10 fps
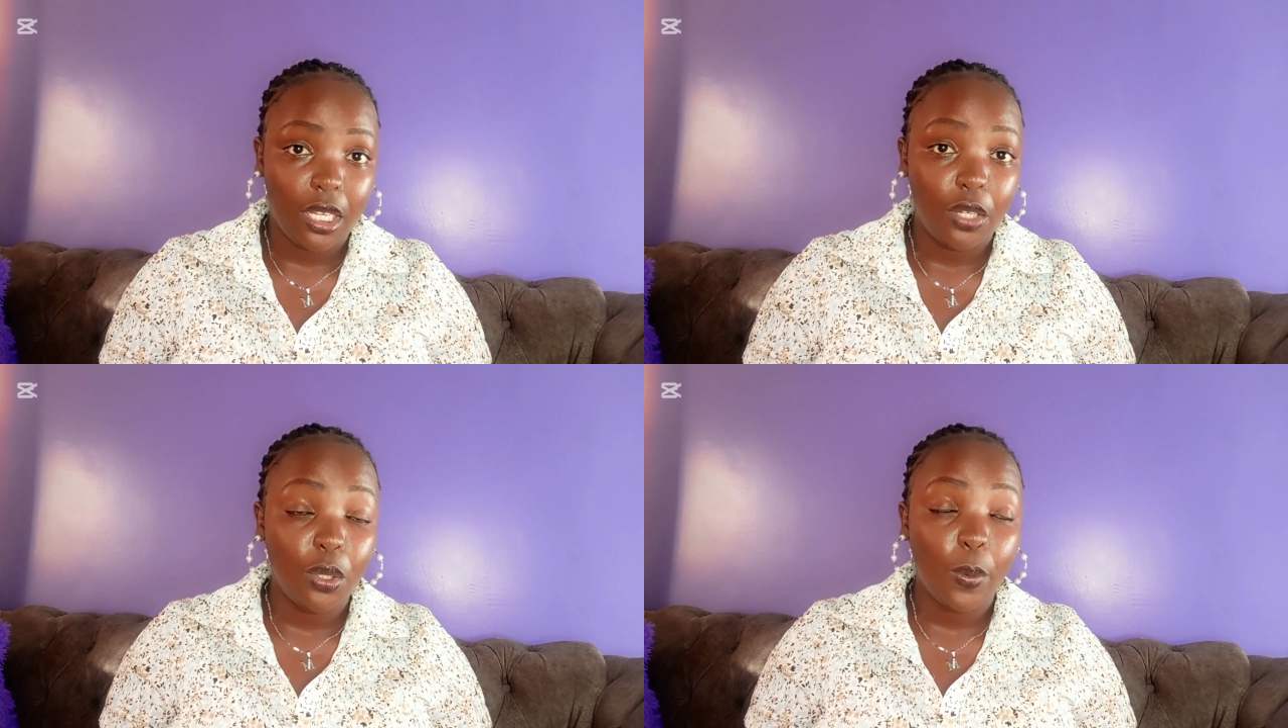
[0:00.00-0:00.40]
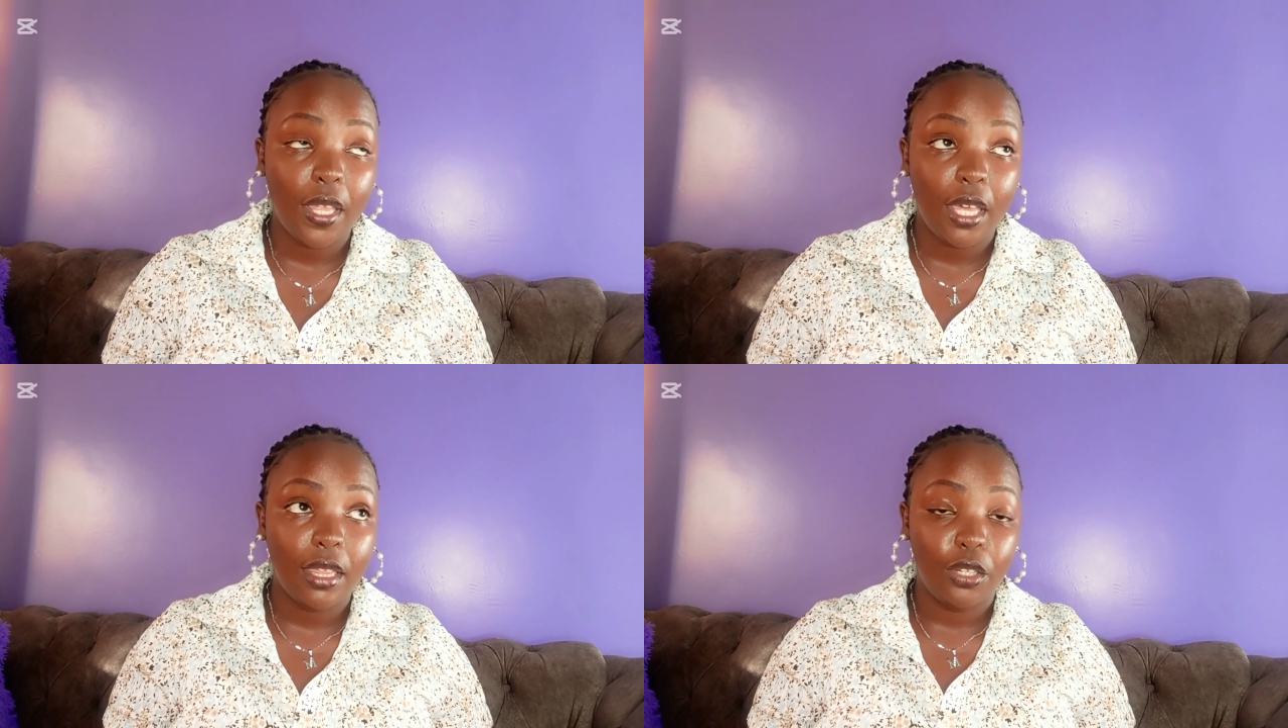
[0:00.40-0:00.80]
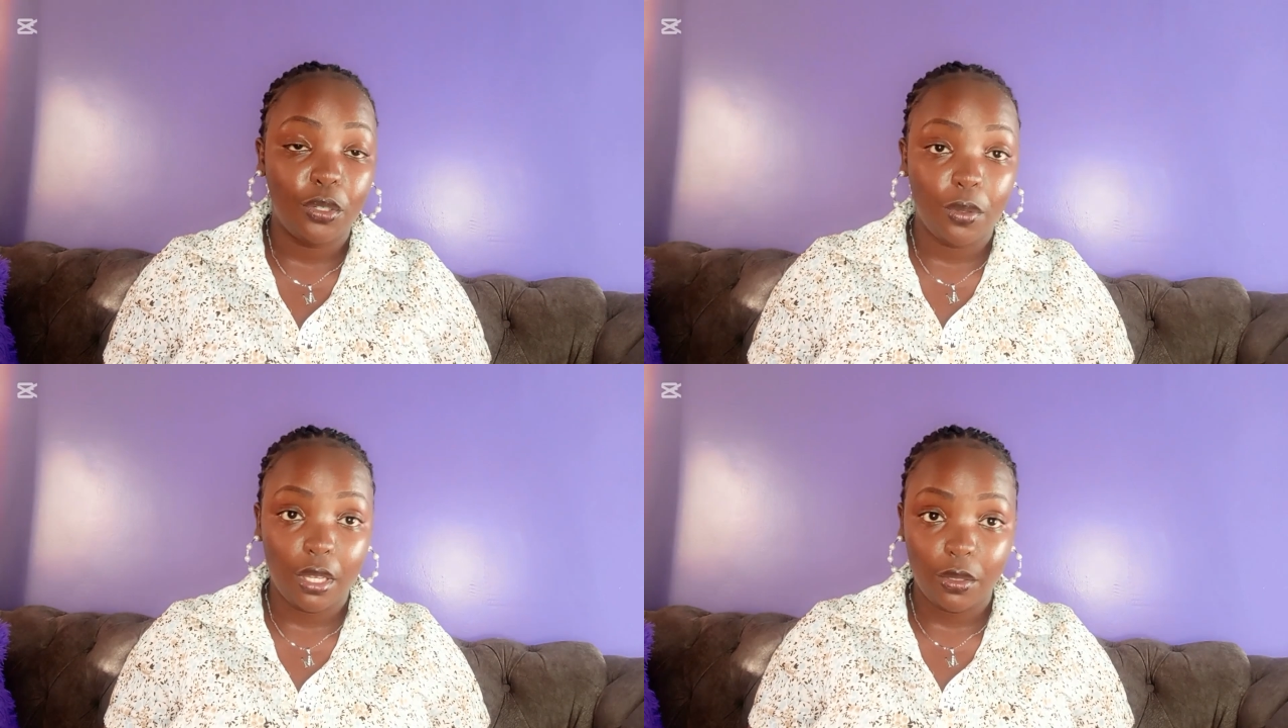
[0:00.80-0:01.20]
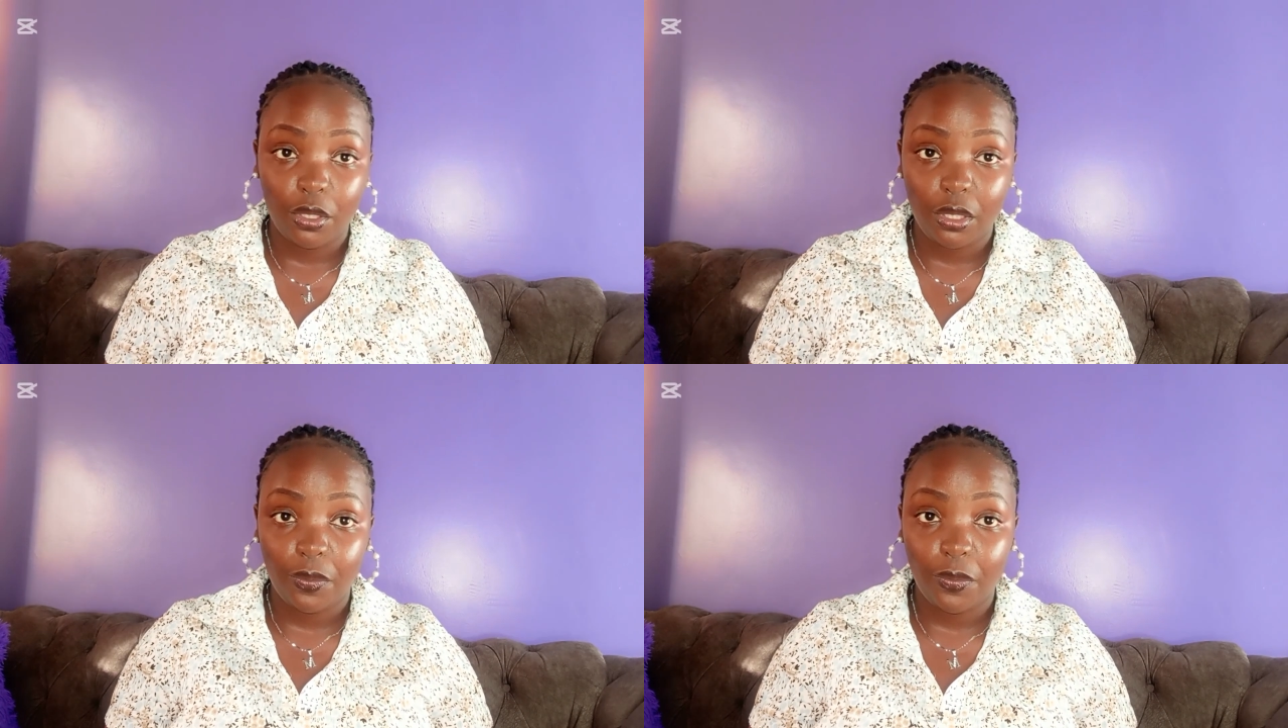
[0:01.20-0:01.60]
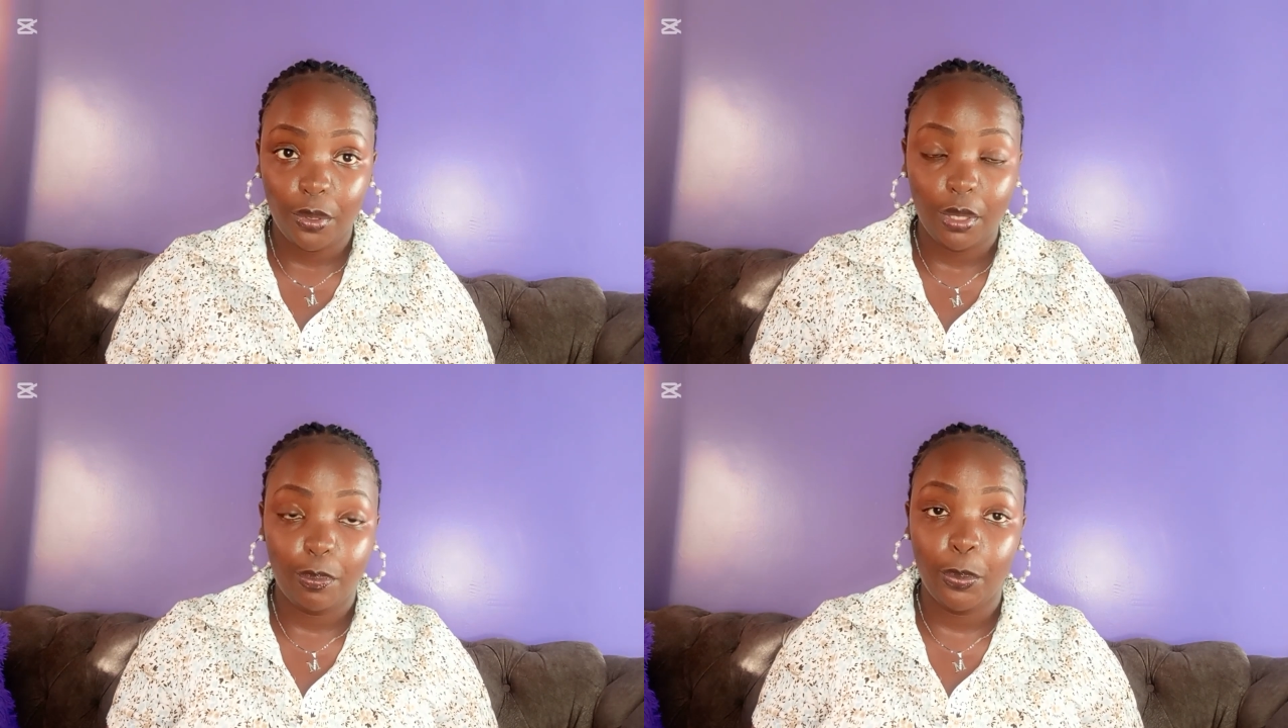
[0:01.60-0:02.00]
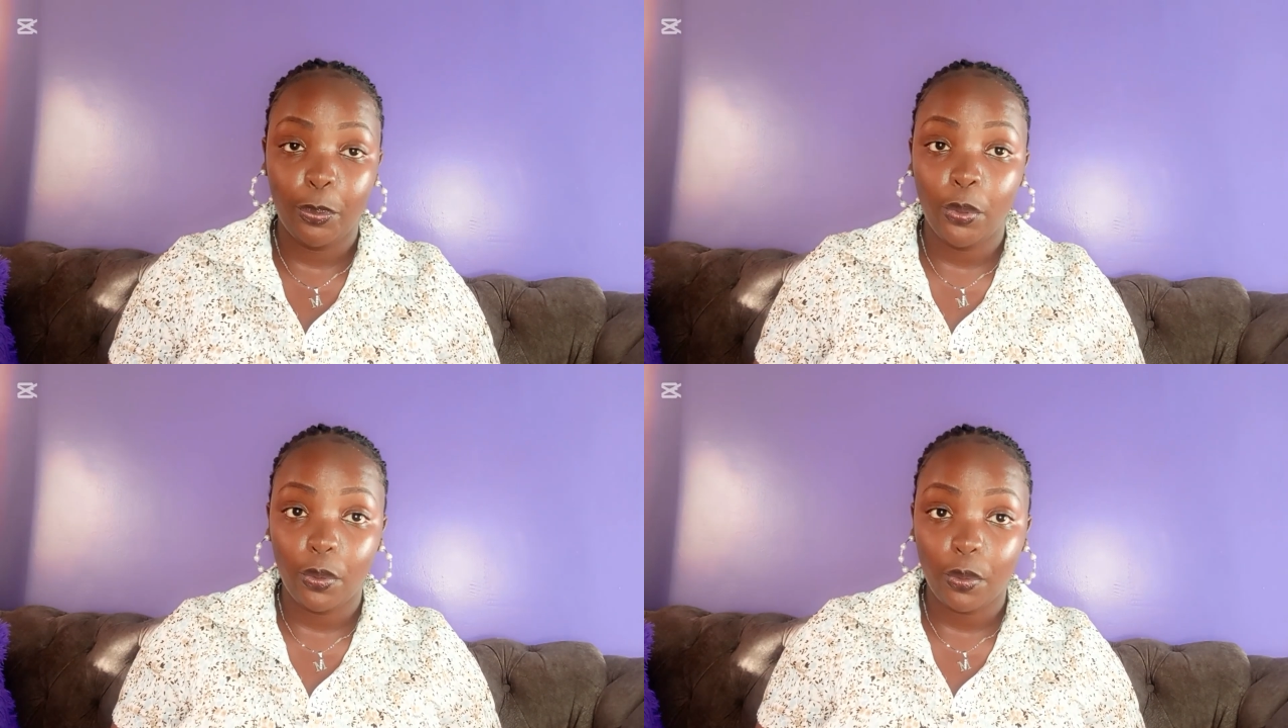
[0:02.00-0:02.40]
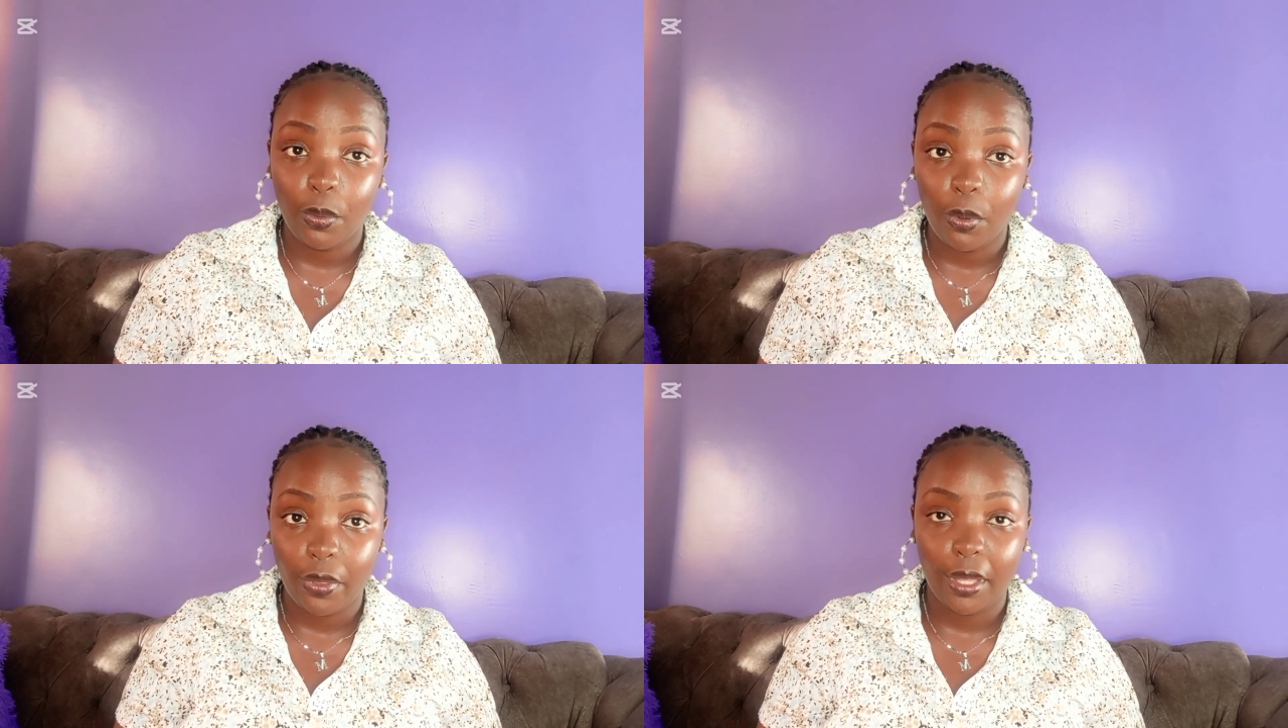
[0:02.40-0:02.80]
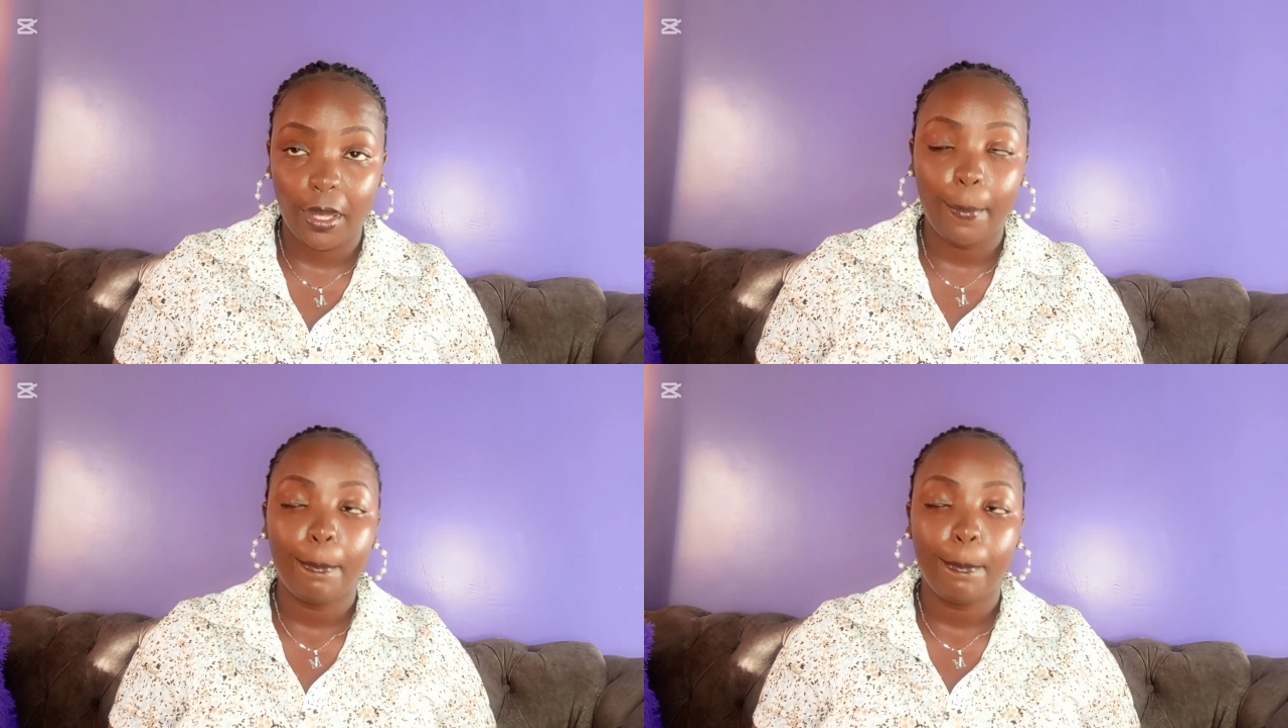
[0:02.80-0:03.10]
I don't know whether they do the laundry for the people who go there,